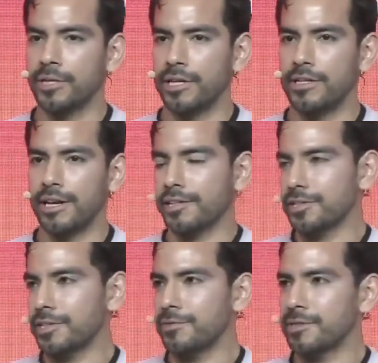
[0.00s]
And
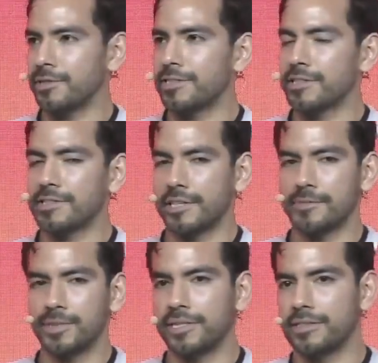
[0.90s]
actually, it was a great
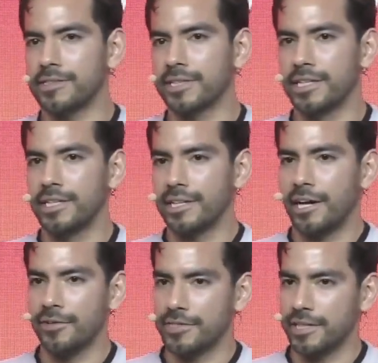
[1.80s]
success because
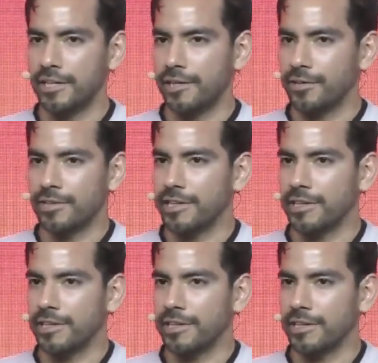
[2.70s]
now there's like
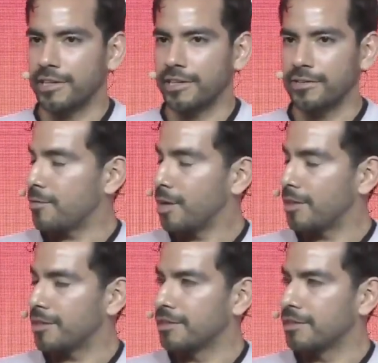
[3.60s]
100,000 users in the wallet,